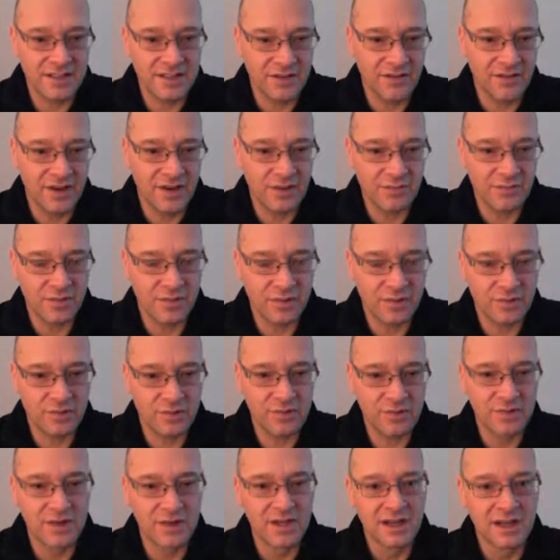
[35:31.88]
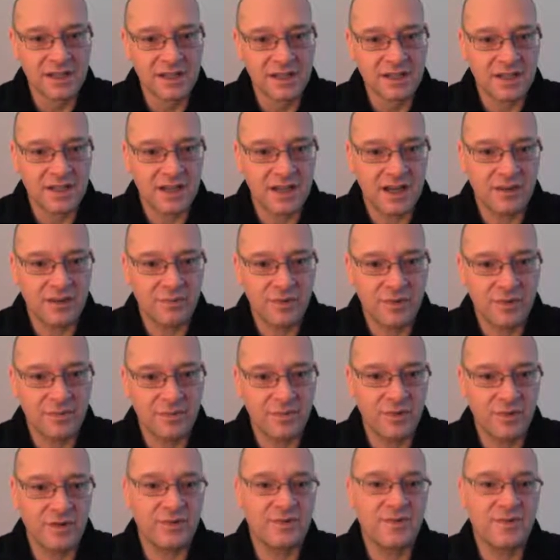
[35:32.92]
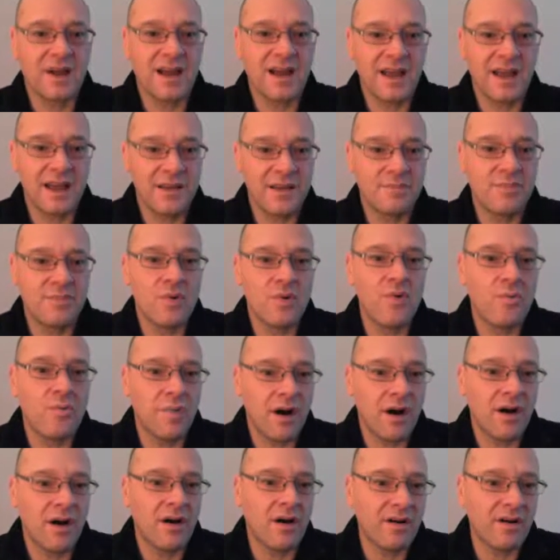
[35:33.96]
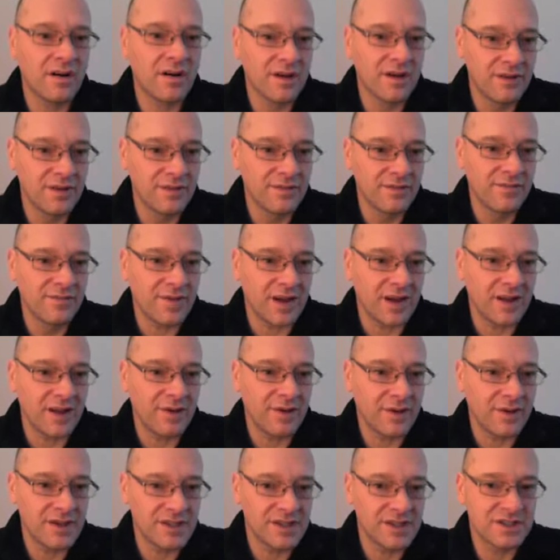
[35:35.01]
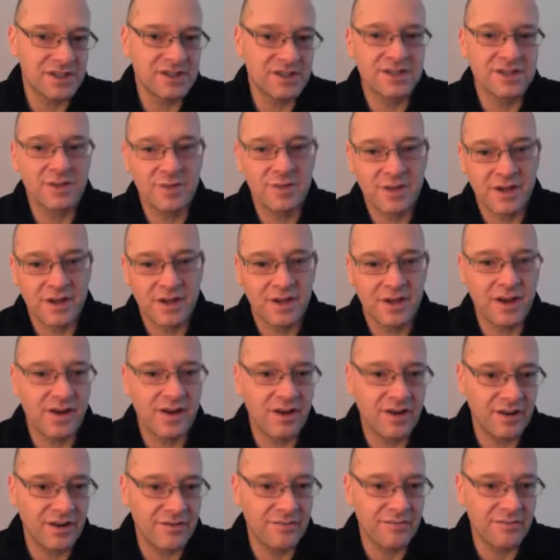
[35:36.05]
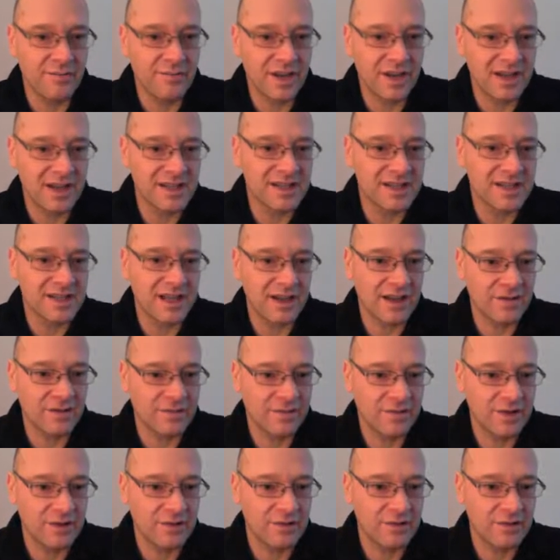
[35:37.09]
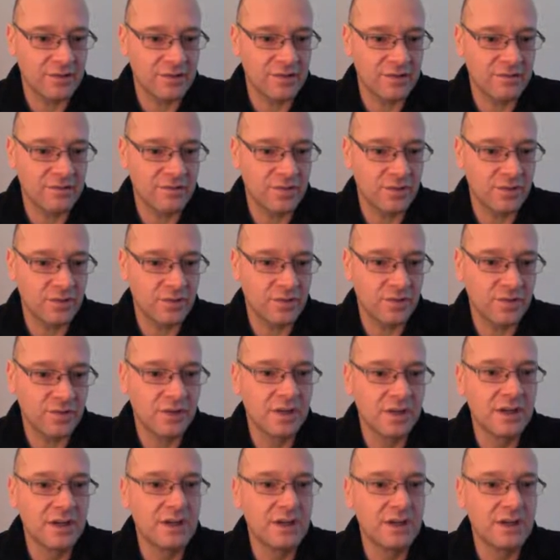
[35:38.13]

dividend model to come up with a ballpark valuation, so we can kind of begin to get a feel for